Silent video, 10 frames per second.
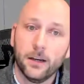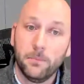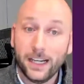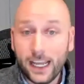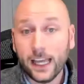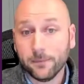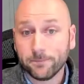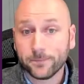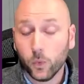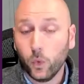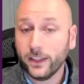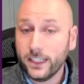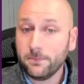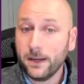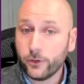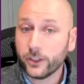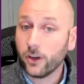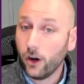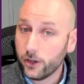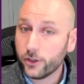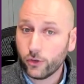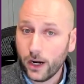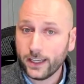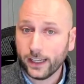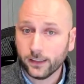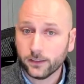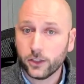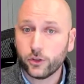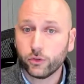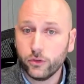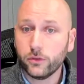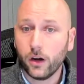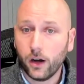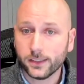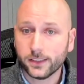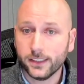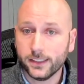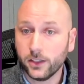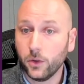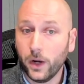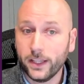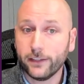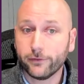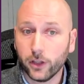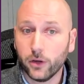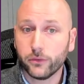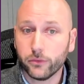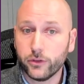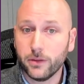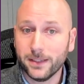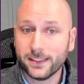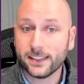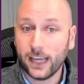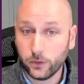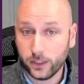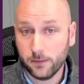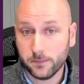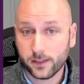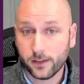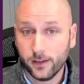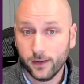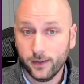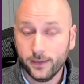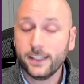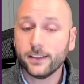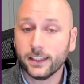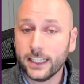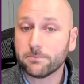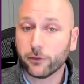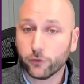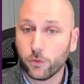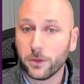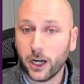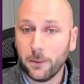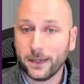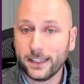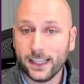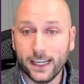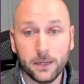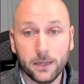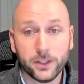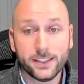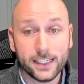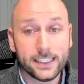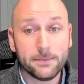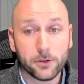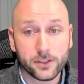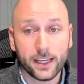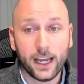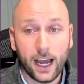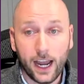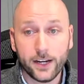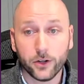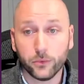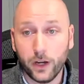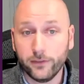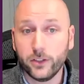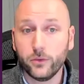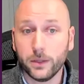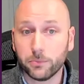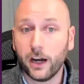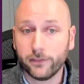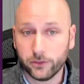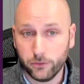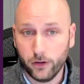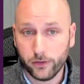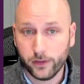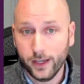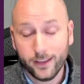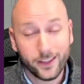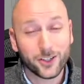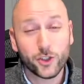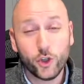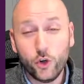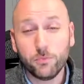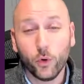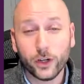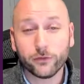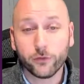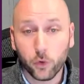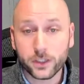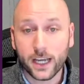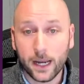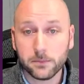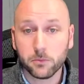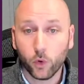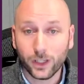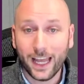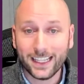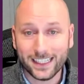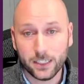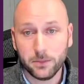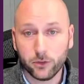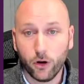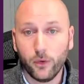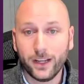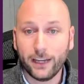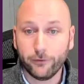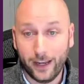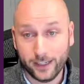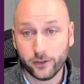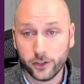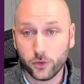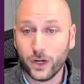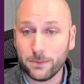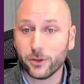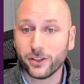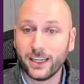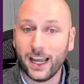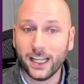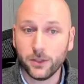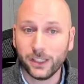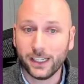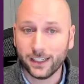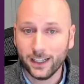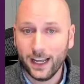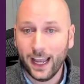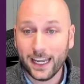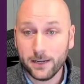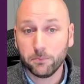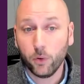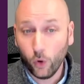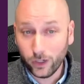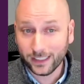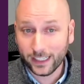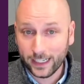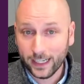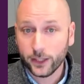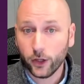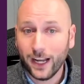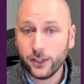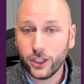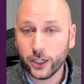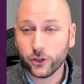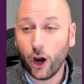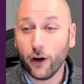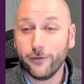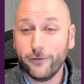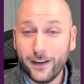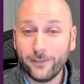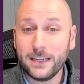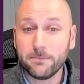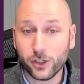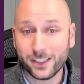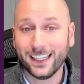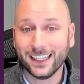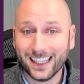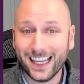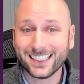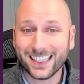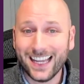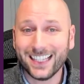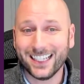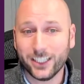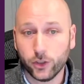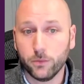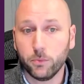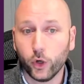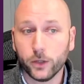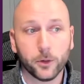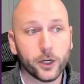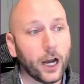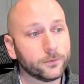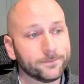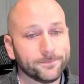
But again, while these metrics are striking, the true cost is in the way they flow through to business outcomes. These elite performer companies end up with 60% higher revenue and profit growth. They're 2.4 times more likely to be growing at faster than 20% annually. And importantly, their engineers are 50% less likely to report burnout.